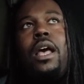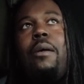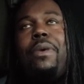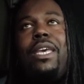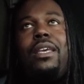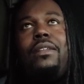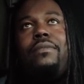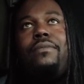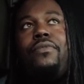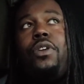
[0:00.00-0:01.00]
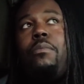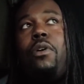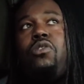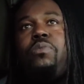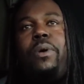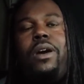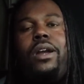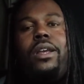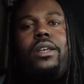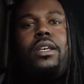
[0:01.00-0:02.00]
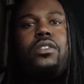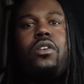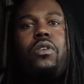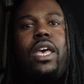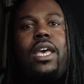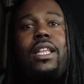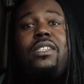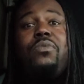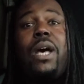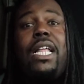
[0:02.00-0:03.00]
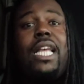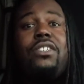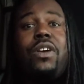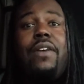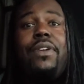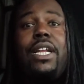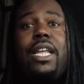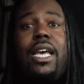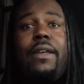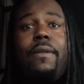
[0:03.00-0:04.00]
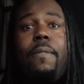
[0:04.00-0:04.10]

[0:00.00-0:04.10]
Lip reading: I mean, for the most part, it's okay. That's why I like driving at night.